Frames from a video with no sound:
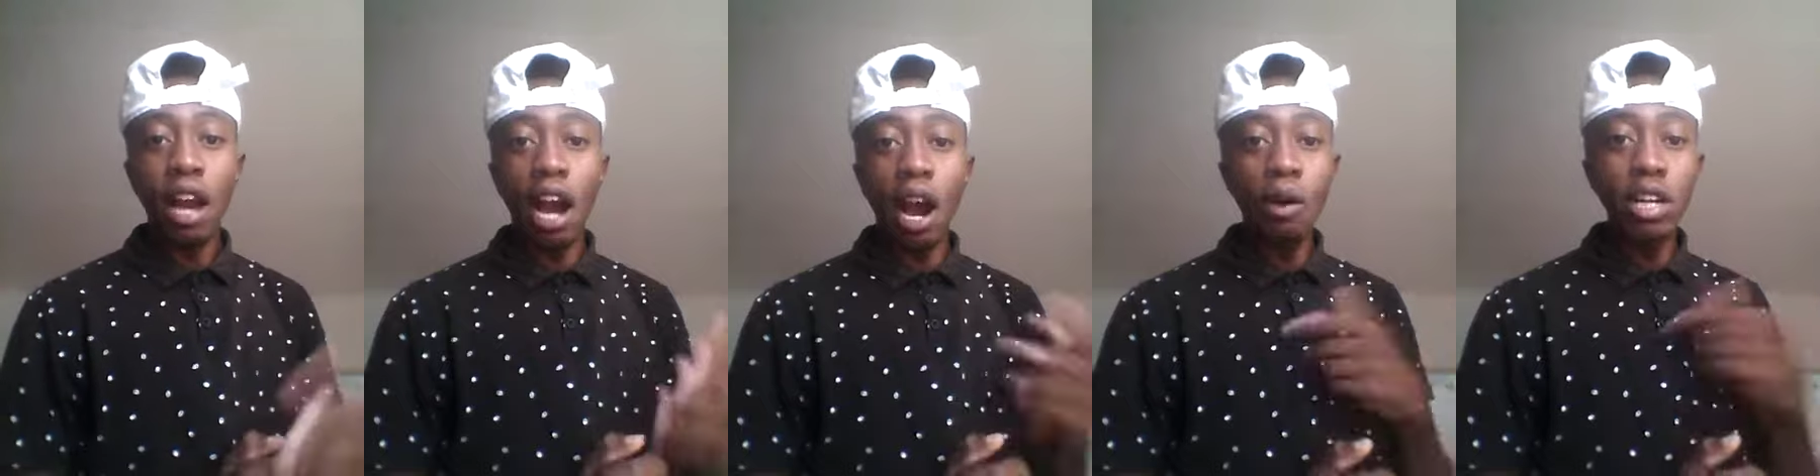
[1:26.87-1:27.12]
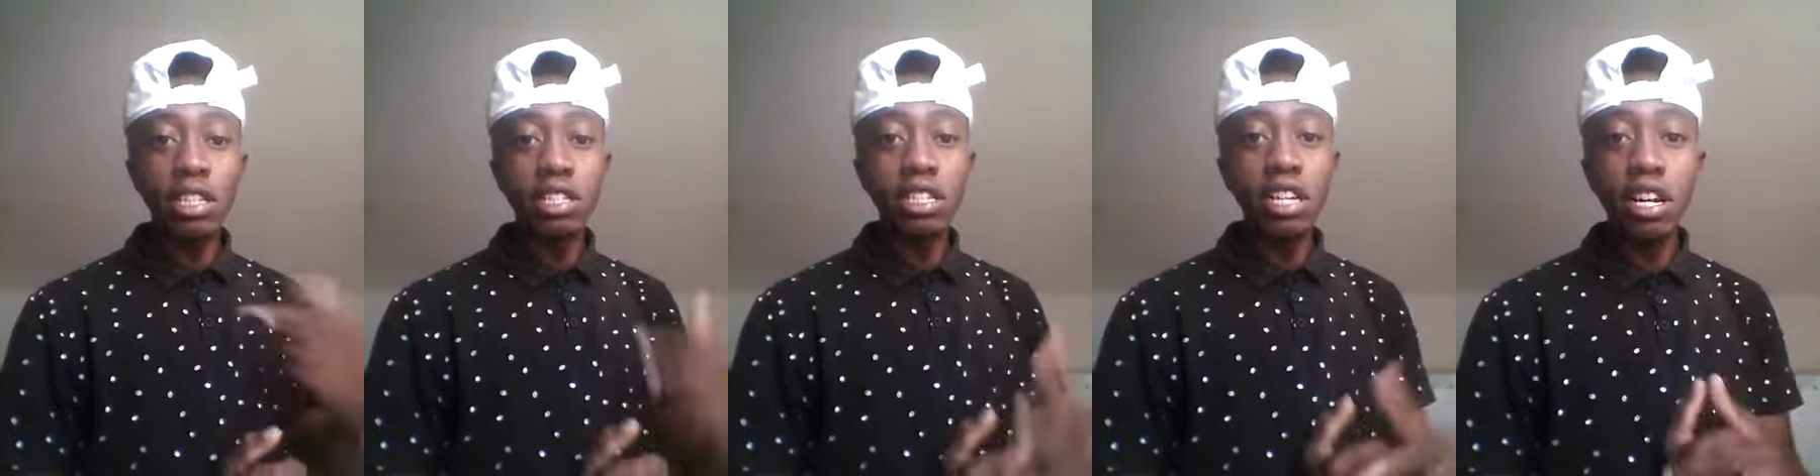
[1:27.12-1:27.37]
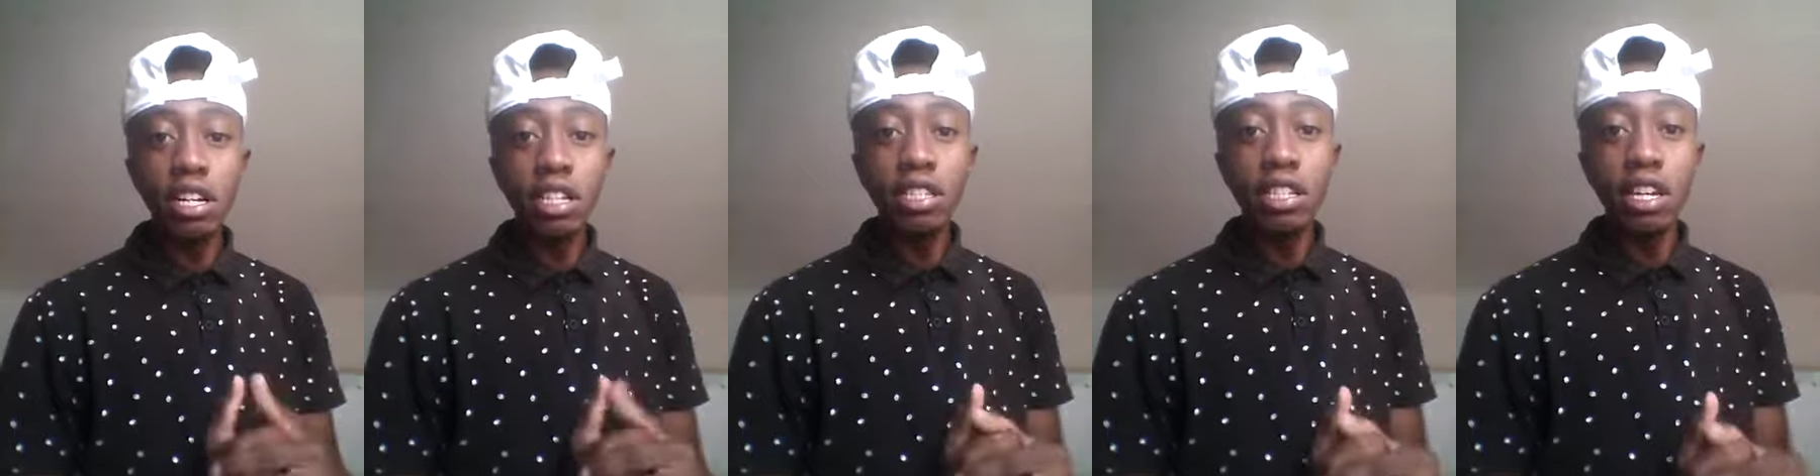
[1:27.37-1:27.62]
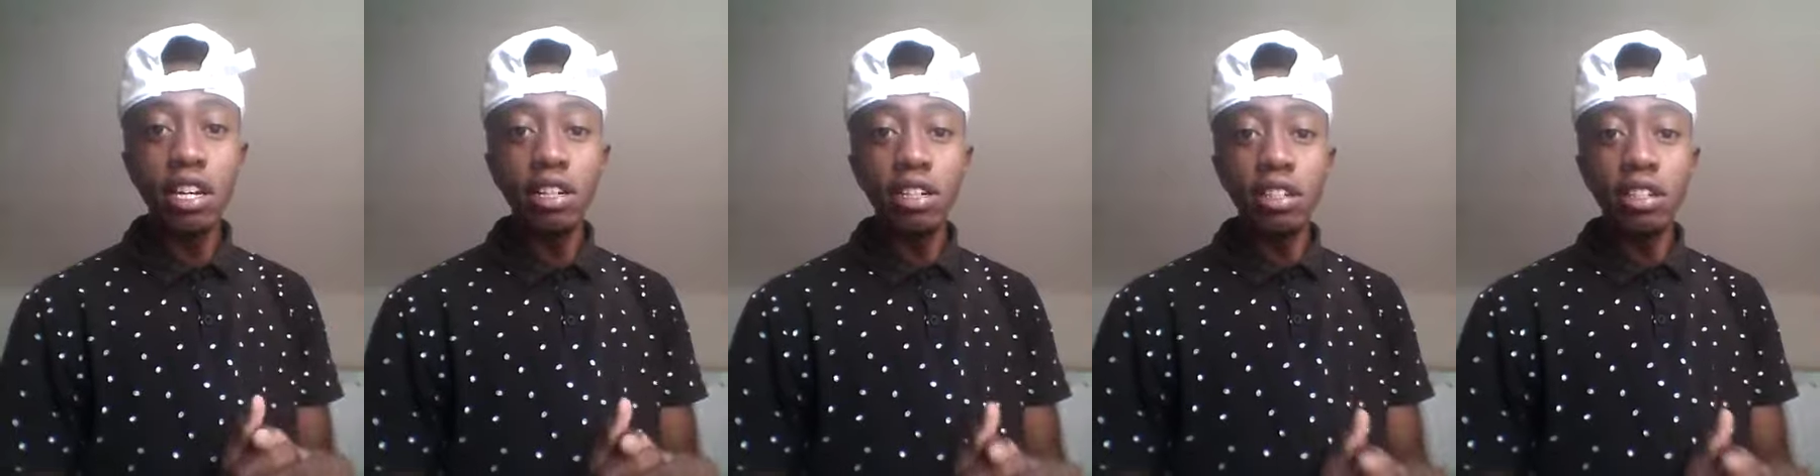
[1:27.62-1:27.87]
I was the
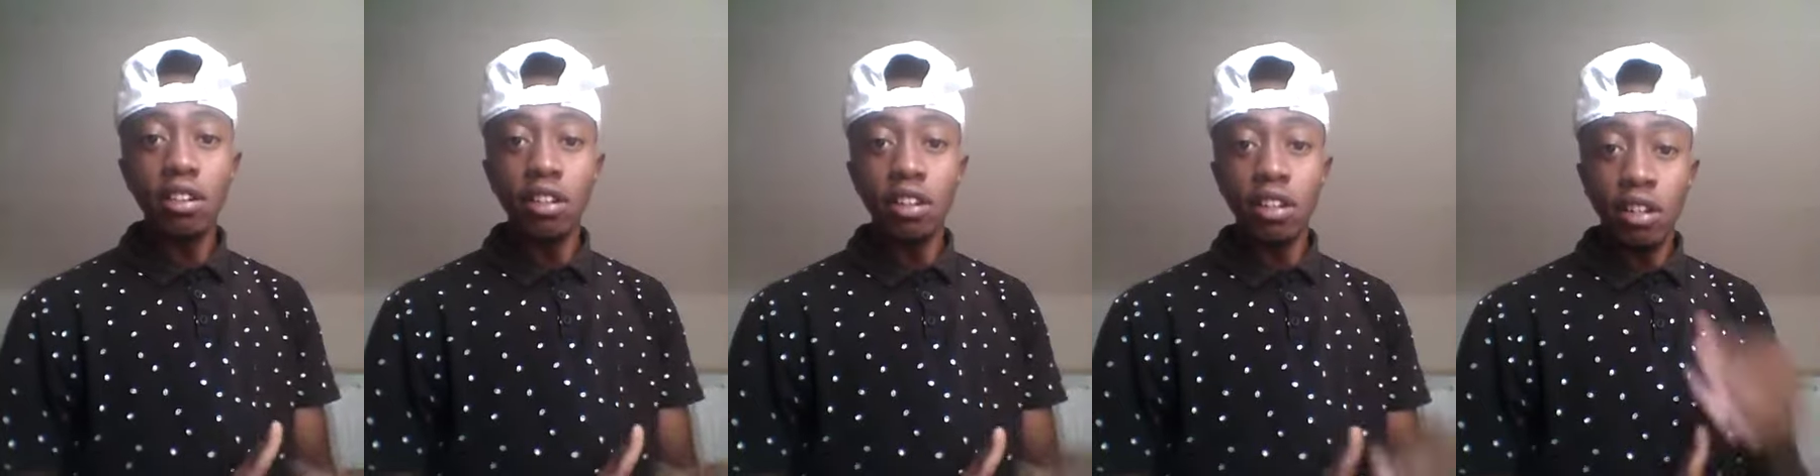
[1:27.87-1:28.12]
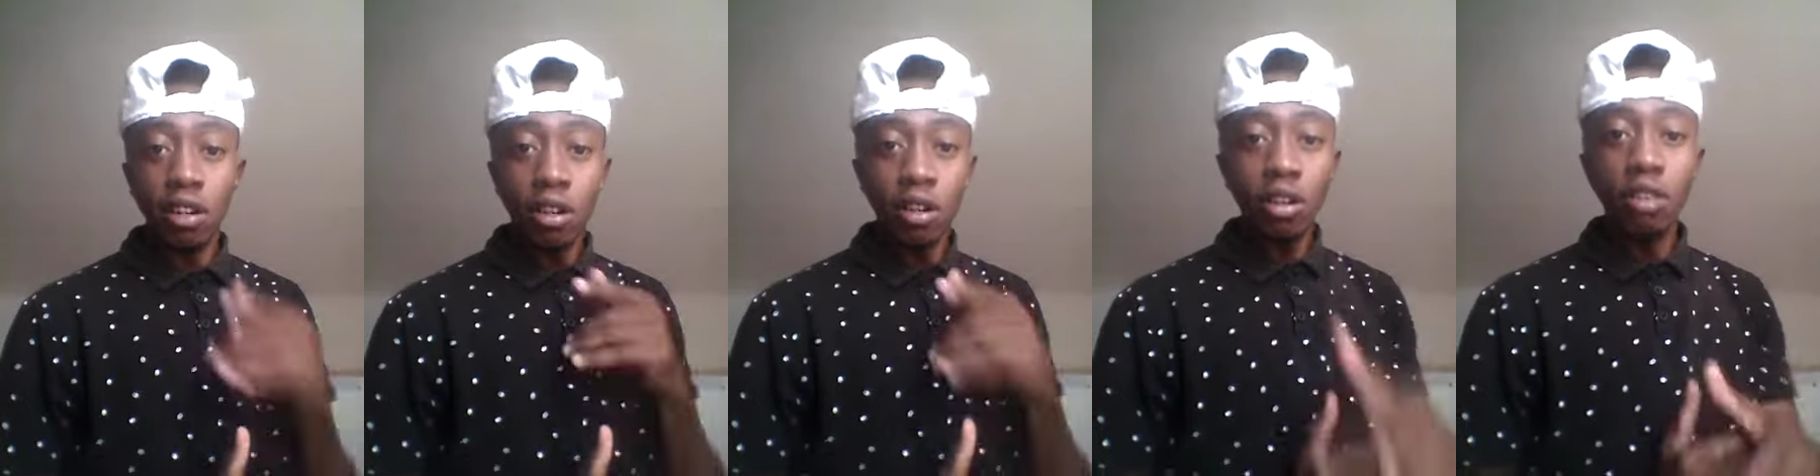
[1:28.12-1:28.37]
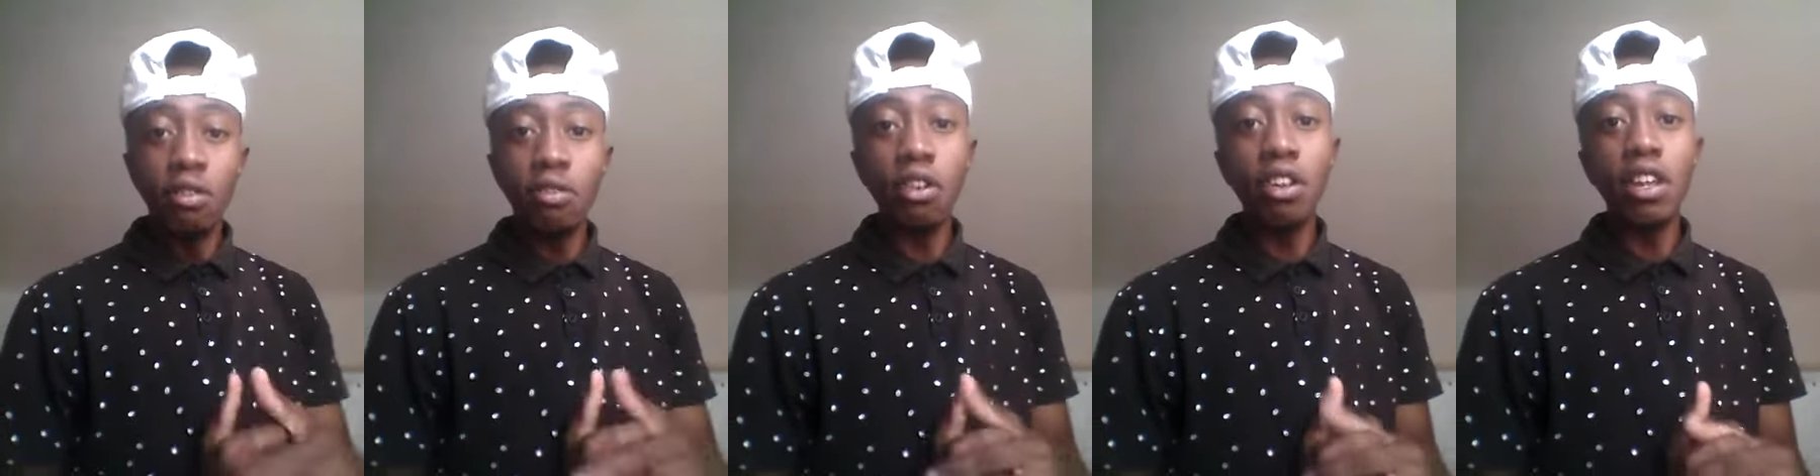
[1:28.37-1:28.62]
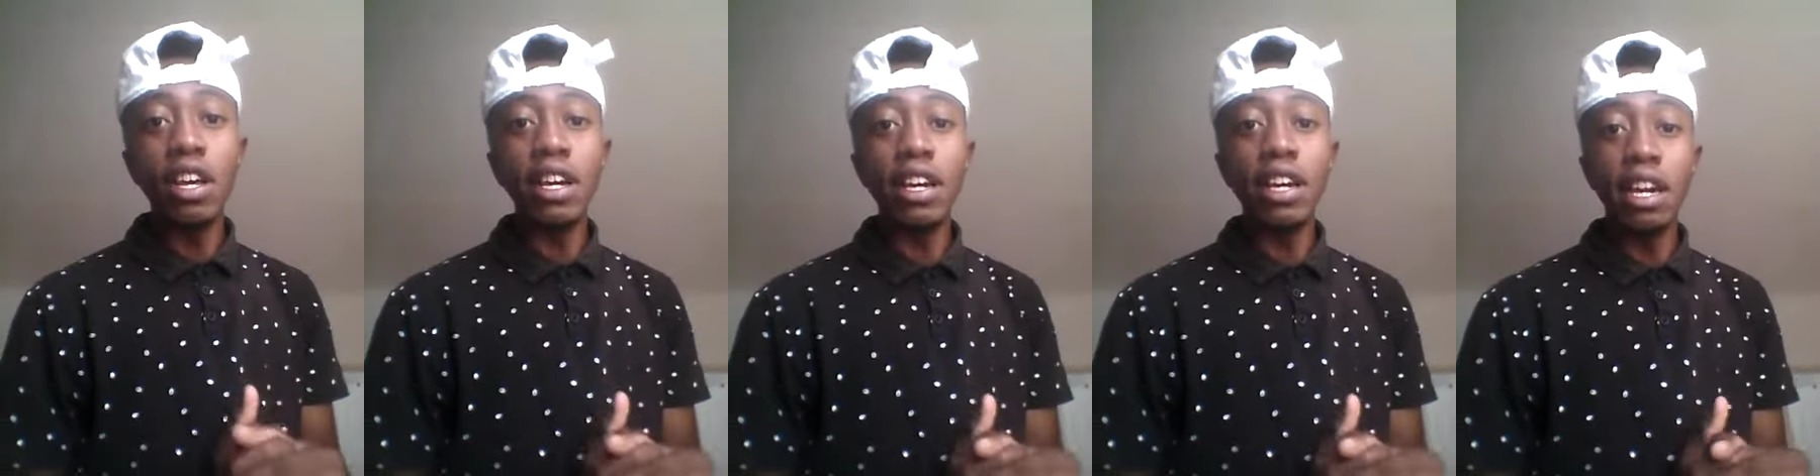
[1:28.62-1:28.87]
reason
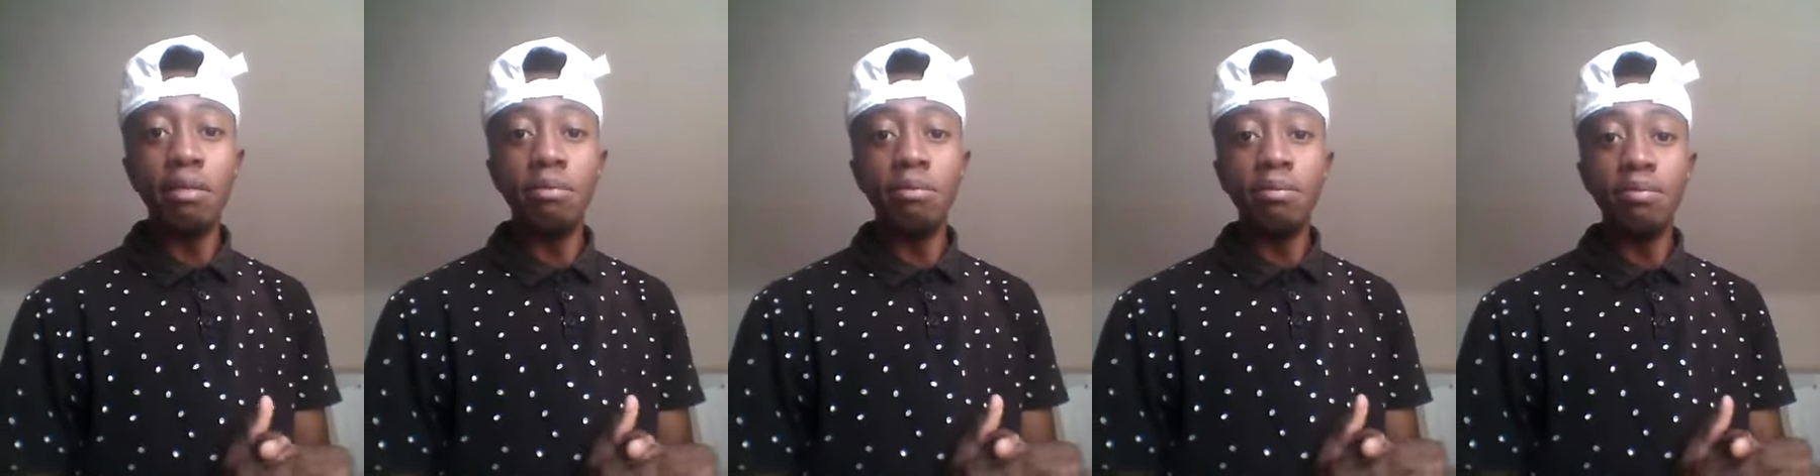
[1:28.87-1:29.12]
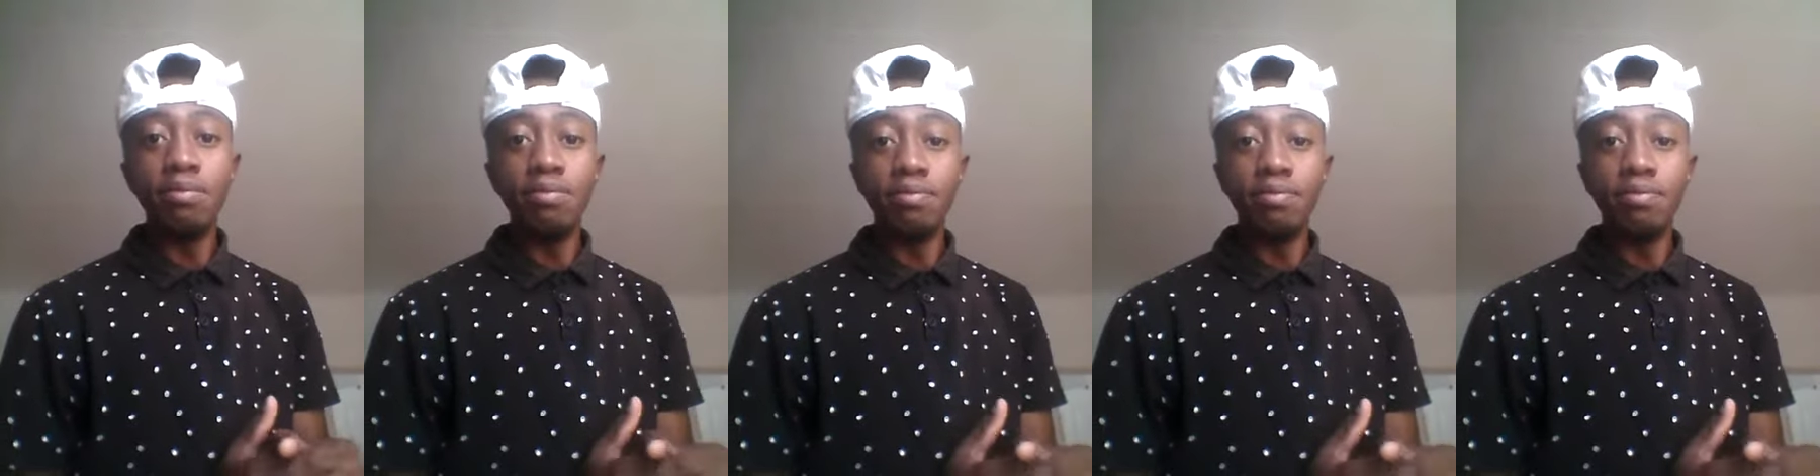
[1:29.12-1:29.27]
for the game.